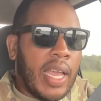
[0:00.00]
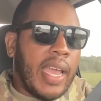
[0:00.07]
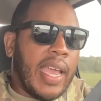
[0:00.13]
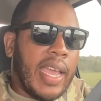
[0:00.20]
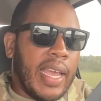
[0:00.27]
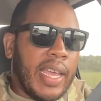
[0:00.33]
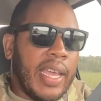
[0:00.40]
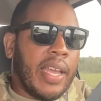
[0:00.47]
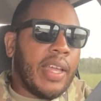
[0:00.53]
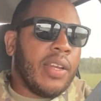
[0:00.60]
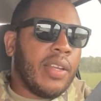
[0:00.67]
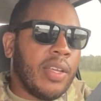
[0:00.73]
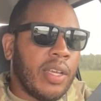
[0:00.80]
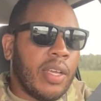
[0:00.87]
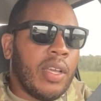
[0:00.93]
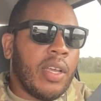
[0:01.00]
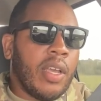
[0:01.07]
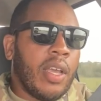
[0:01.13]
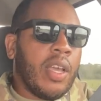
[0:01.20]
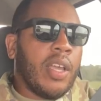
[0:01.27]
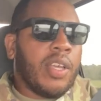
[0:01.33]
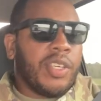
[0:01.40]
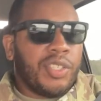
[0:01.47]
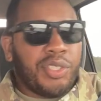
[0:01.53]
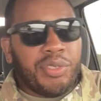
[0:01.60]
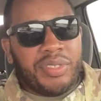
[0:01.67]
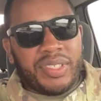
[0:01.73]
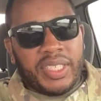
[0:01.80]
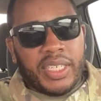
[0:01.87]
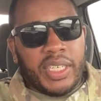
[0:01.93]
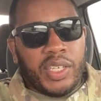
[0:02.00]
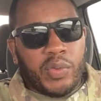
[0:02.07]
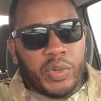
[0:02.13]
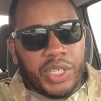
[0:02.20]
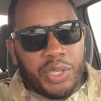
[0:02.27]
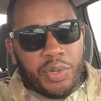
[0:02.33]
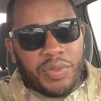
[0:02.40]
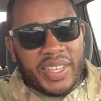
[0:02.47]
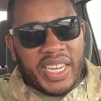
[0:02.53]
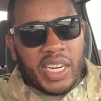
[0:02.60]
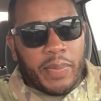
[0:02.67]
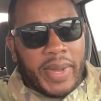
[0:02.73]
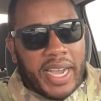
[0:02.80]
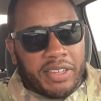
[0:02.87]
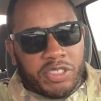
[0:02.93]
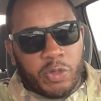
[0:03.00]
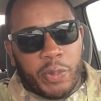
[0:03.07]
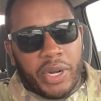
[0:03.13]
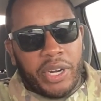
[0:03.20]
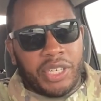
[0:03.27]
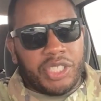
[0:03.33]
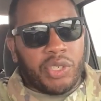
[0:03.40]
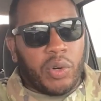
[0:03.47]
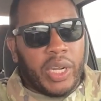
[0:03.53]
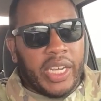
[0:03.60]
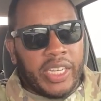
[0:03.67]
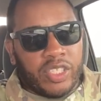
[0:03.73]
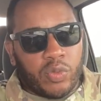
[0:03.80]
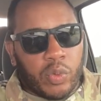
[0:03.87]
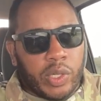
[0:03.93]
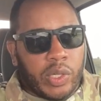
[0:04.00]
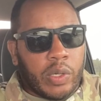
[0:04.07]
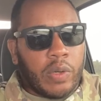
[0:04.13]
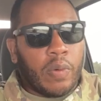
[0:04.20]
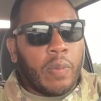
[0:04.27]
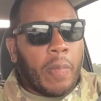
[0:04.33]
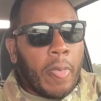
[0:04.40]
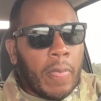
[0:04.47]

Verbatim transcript: And you see, when you think about spiritual Israel,